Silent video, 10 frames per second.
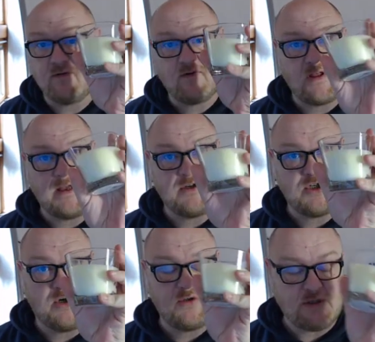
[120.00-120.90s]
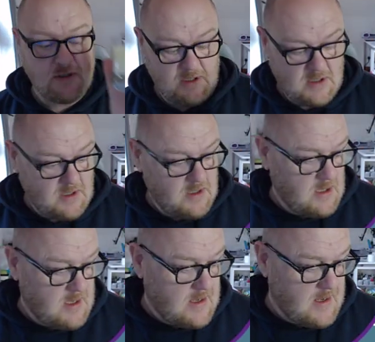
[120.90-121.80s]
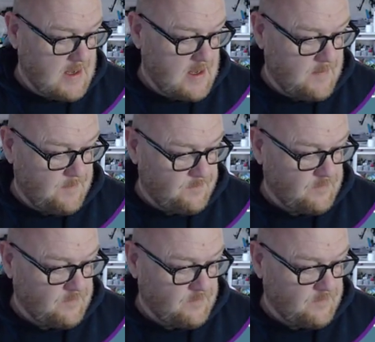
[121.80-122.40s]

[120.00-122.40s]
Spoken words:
got that in shot. And